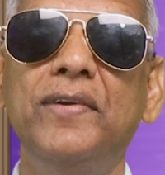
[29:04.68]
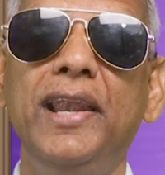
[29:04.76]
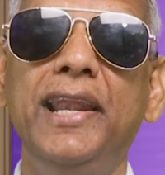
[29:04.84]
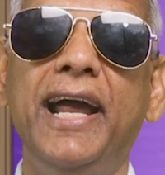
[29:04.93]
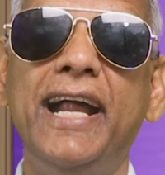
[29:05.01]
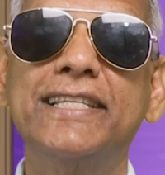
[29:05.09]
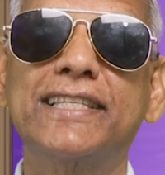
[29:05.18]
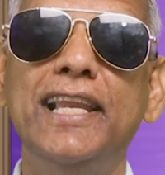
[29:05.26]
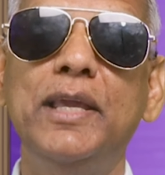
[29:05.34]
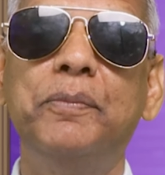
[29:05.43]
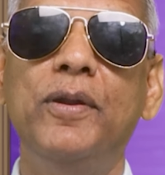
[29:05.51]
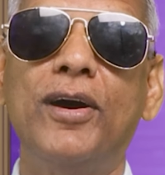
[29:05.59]
will not
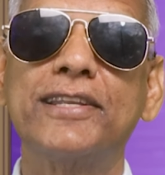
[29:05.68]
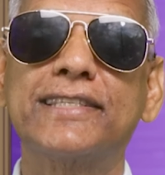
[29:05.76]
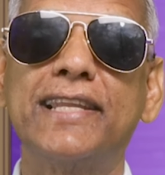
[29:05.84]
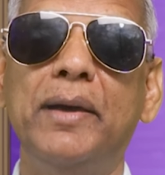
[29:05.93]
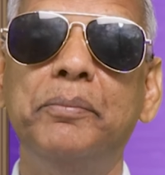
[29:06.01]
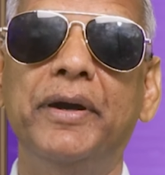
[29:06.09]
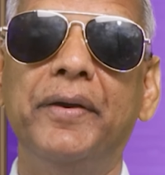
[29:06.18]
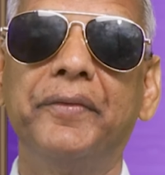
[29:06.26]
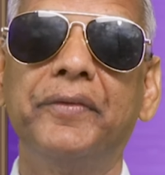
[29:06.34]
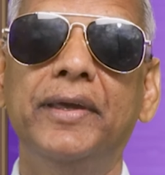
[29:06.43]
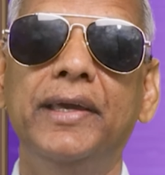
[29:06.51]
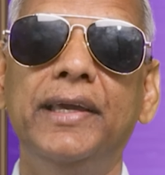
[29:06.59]
sleep nor slumber.
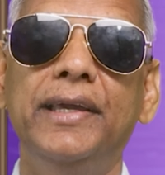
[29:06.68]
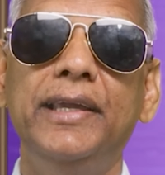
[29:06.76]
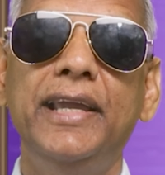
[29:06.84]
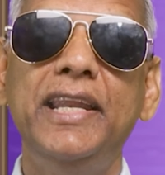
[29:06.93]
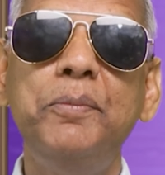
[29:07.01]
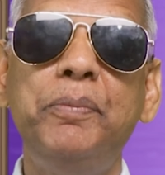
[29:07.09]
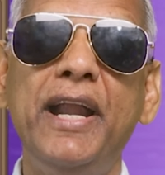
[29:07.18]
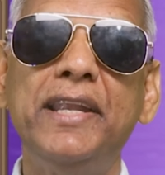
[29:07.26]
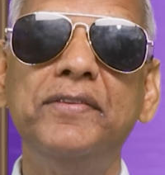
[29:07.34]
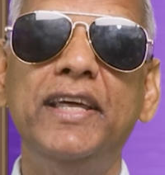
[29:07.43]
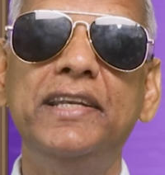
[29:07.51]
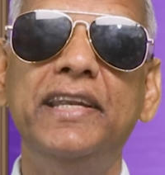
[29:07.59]
Any part
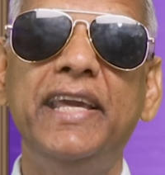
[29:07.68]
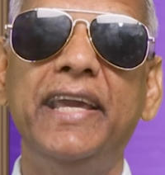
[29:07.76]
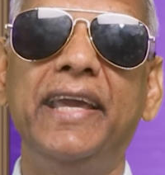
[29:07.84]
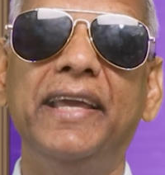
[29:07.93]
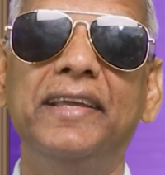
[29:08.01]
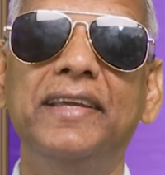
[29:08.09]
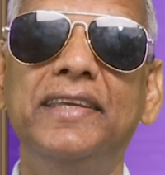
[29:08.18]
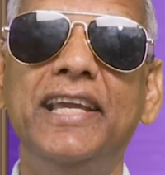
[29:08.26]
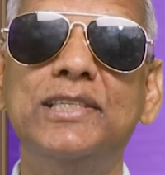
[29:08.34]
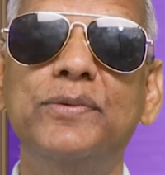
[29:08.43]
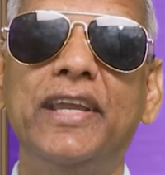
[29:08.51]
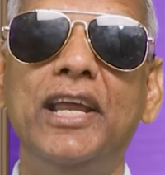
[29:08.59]
of the day,
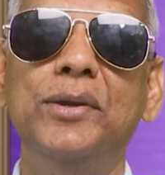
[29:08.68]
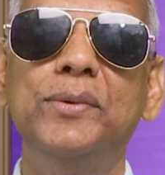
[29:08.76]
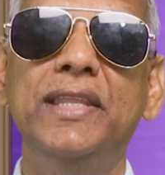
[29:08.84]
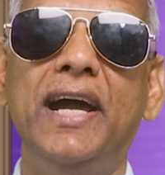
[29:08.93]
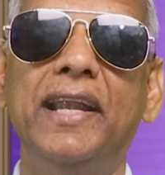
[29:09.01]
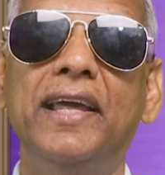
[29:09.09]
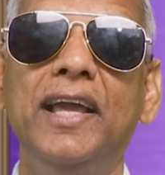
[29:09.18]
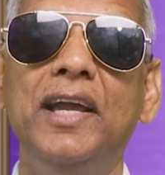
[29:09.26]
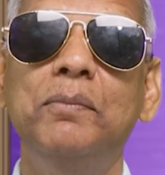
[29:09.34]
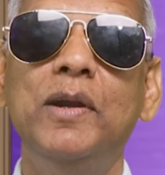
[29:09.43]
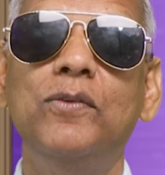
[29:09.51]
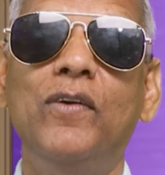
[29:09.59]
yes, we can do that.
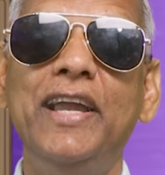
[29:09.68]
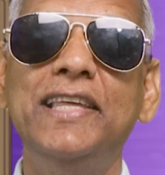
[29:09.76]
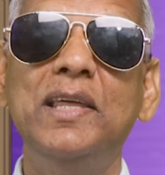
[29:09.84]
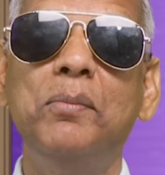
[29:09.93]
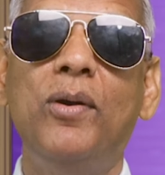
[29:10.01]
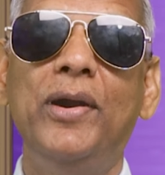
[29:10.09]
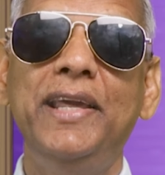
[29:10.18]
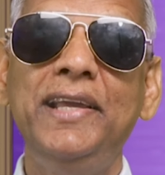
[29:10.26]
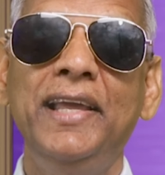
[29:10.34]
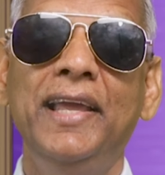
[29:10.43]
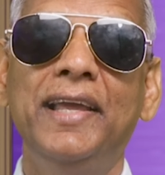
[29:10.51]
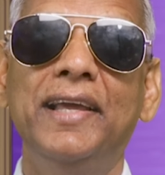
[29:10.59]
But why in the
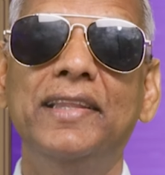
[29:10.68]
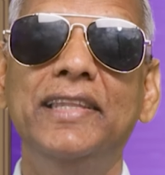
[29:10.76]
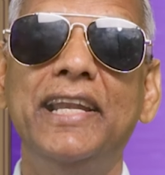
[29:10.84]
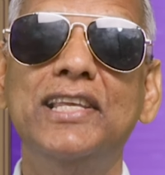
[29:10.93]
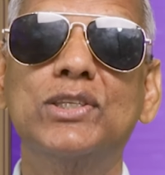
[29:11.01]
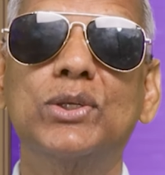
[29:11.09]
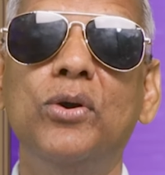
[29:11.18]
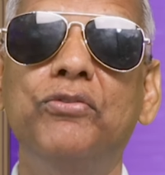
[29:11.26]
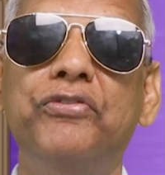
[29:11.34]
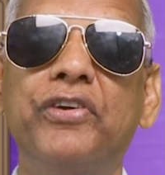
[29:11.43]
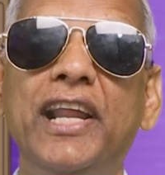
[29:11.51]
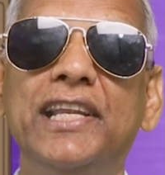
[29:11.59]
morning? That is so
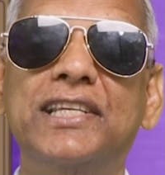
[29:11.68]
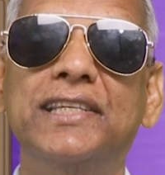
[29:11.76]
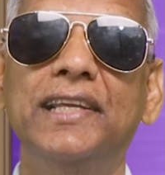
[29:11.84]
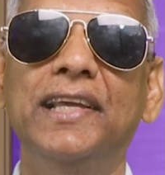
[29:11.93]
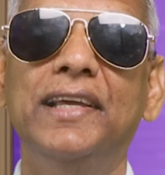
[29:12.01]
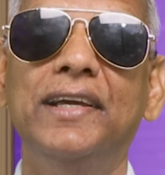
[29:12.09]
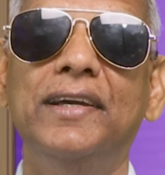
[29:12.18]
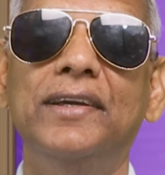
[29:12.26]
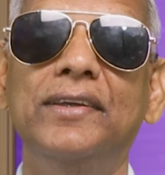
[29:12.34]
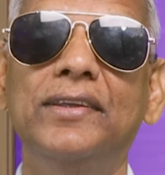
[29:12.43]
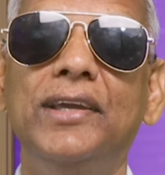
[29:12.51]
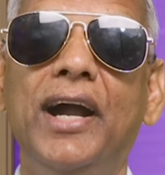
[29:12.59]
fresh.
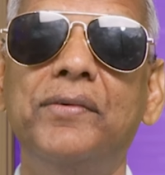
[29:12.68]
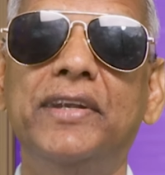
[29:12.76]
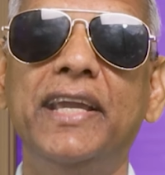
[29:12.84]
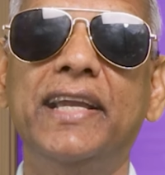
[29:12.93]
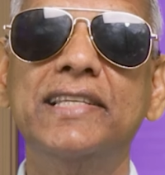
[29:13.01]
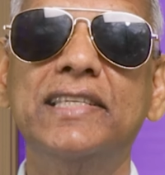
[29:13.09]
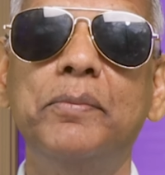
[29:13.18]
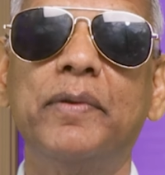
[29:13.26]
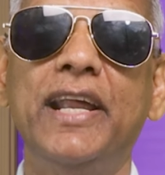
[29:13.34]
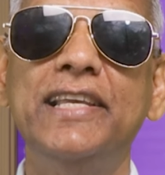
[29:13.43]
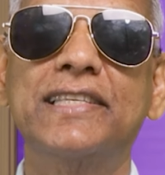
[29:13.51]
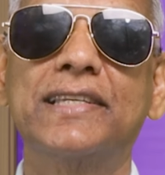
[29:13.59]
You have taken some
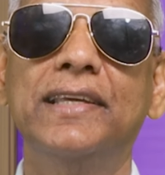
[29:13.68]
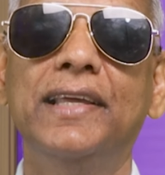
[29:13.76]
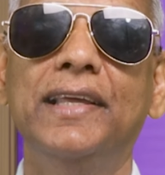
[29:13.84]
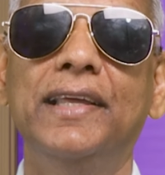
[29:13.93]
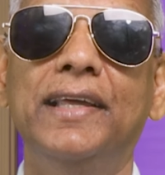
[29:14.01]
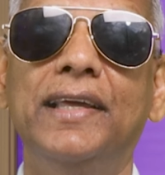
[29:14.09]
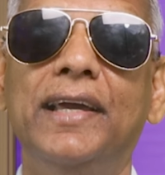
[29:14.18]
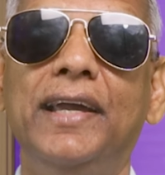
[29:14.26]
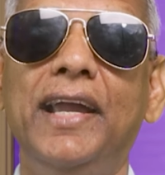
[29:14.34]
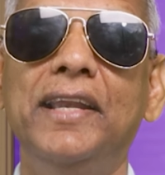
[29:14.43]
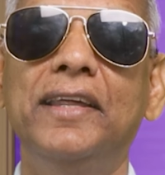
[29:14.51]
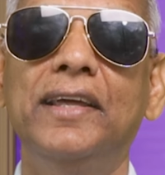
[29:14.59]
rest
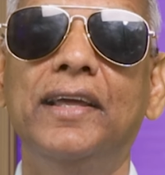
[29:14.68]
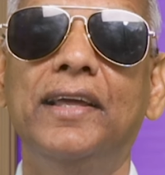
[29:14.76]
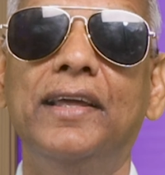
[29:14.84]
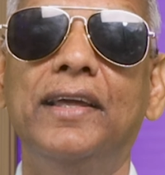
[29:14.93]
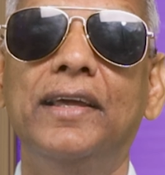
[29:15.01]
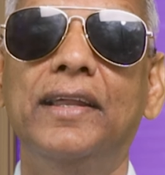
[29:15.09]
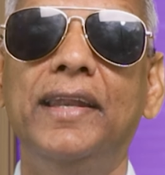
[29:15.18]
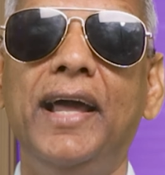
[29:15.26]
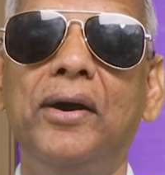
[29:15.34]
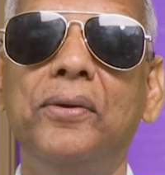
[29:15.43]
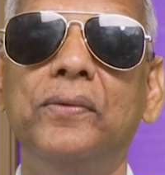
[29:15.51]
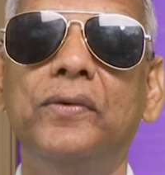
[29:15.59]
and
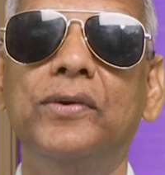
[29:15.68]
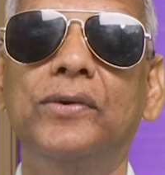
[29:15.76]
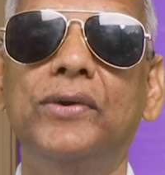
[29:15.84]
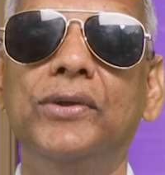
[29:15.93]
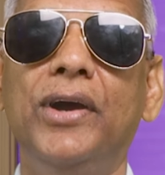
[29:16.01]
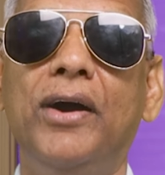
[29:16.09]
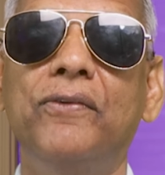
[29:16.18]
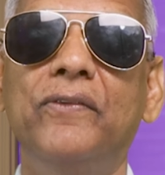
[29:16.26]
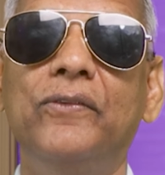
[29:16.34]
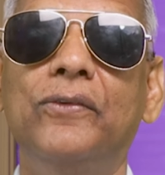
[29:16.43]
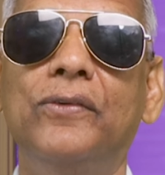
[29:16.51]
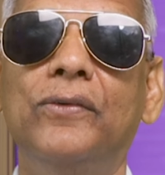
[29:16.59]
now you
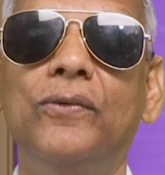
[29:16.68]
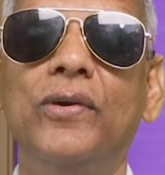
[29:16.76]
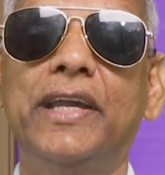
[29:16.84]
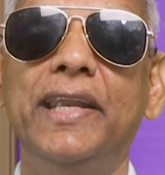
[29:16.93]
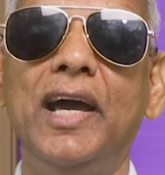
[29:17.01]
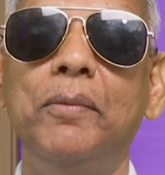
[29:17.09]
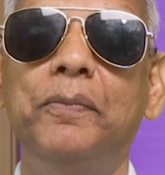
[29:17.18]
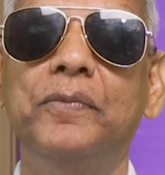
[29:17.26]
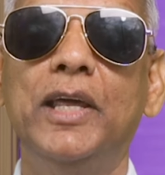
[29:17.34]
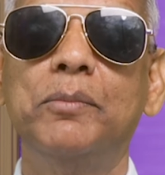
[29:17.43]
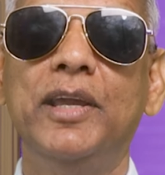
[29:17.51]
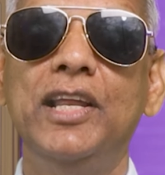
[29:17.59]
have woken
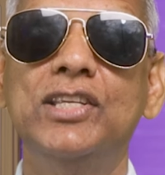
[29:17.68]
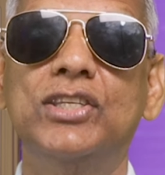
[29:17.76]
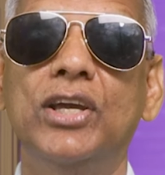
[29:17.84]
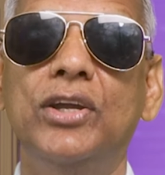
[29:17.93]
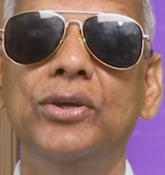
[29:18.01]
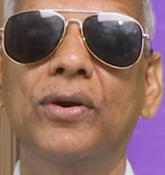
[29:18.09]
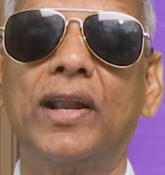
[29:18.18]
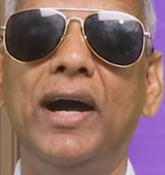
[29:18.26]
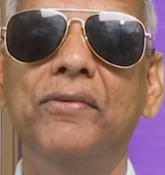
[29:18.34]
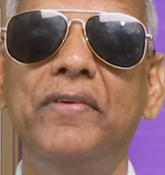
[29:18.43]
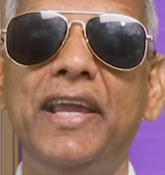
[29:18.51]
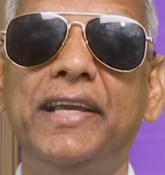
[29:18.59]
up. That means you're
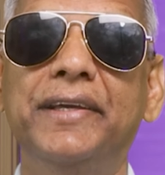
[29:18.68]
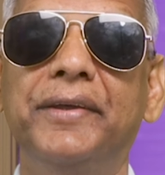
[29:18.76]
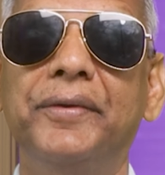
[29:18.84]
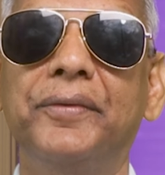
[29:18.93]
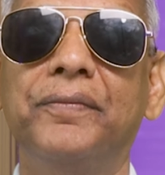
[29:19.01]
awake.